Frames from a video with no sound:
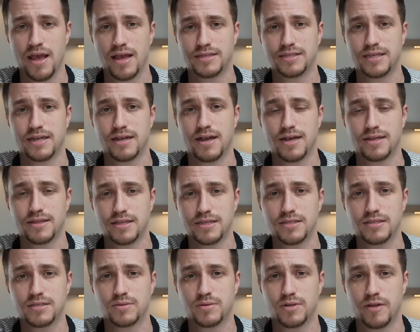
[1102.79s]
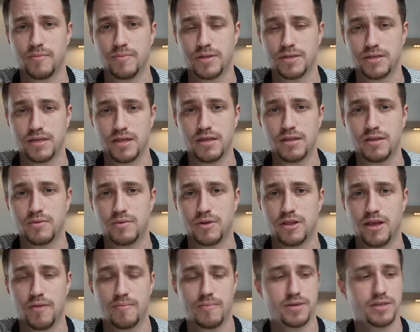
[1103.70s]
Say, God, this is what I've been dealing
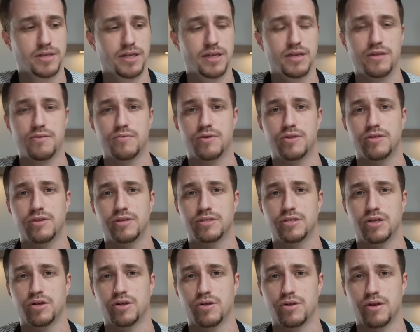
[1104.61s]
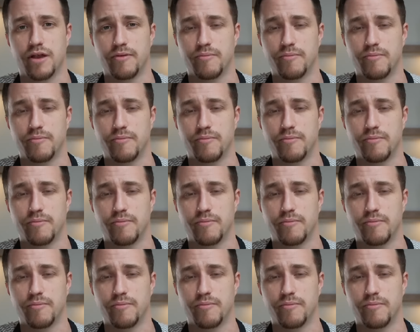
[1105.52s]
with. I've been dealing with this hurt.